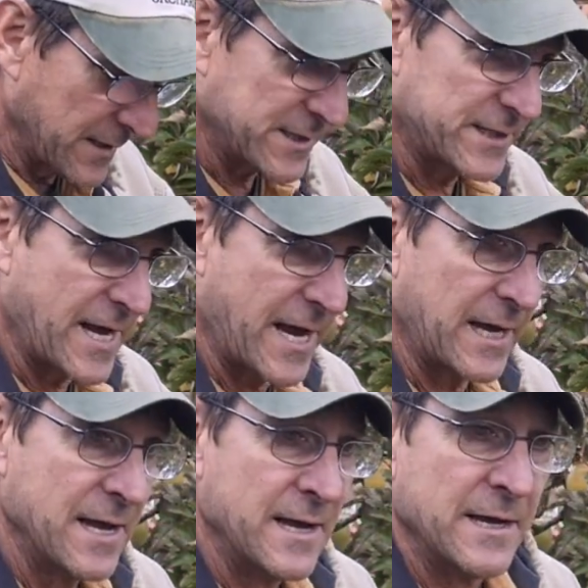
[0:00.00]
This
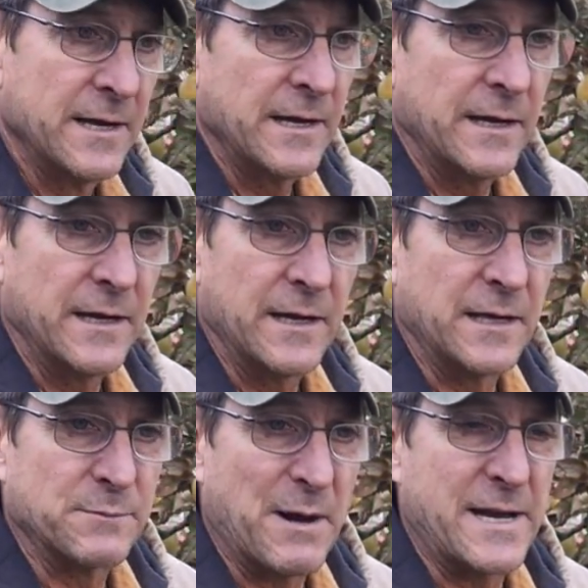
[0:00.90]
thing,
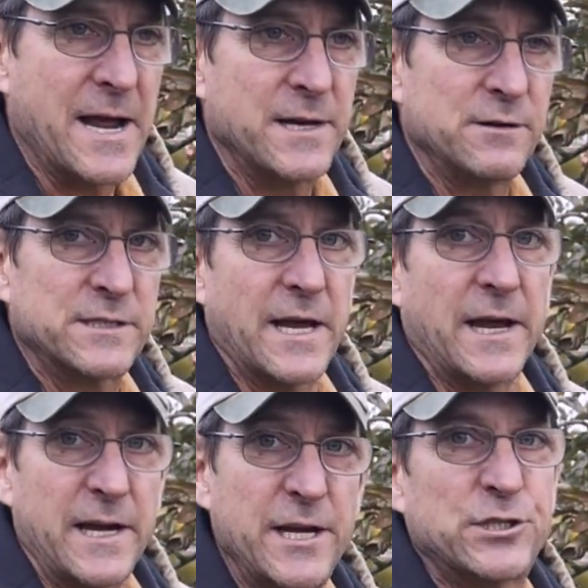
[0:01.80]
as my dad used to
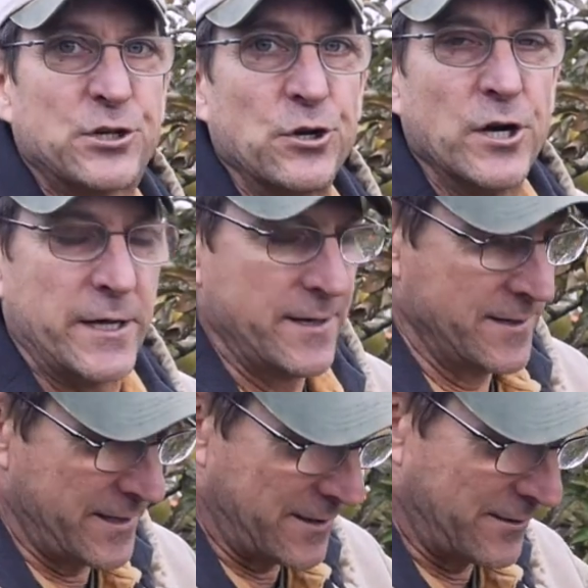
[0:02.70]
say, eats good.
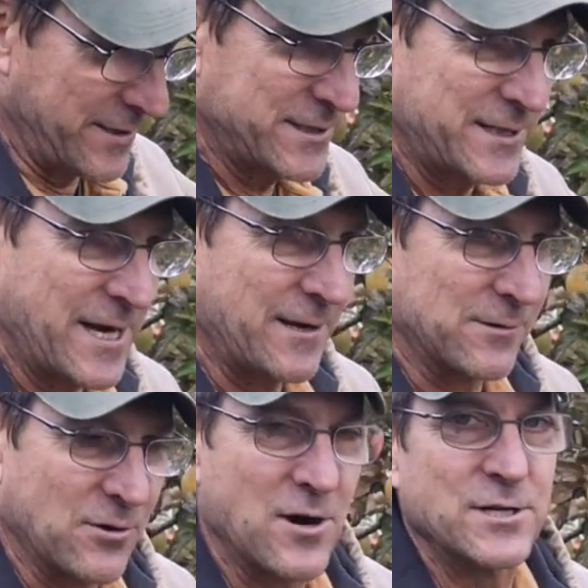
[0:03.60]
You know, this thing
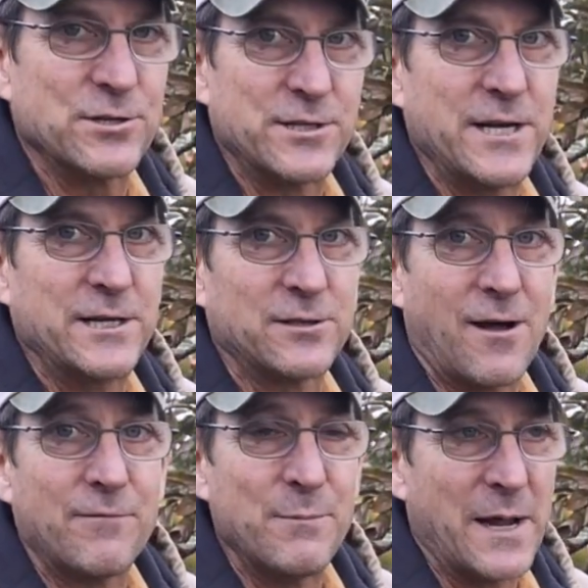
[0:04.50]
will crunch your teeth
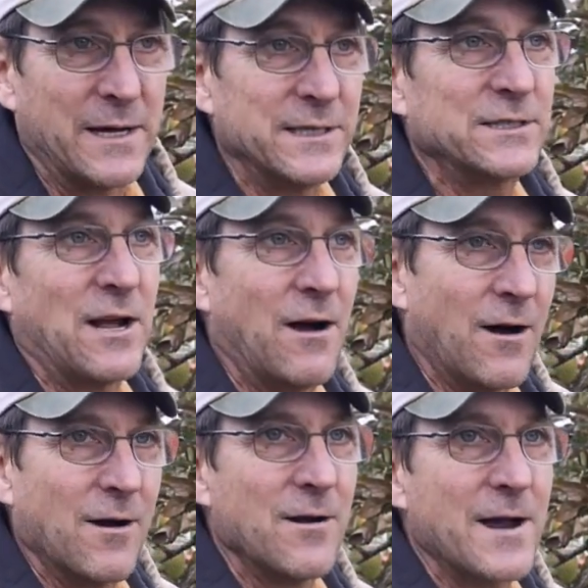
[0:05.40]
off, man. It's
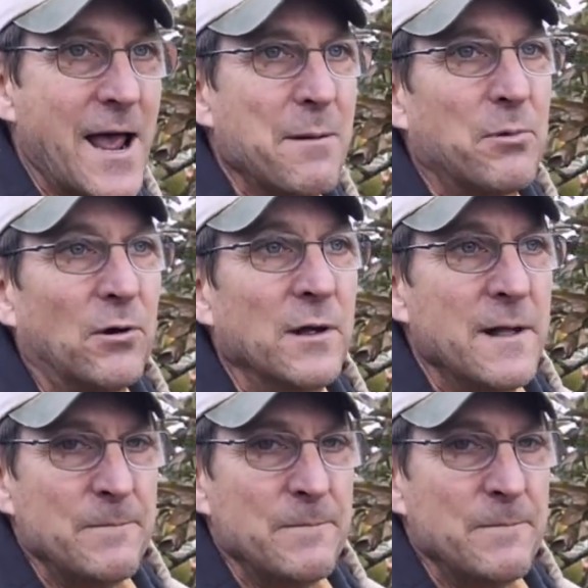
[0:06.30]
hard apple.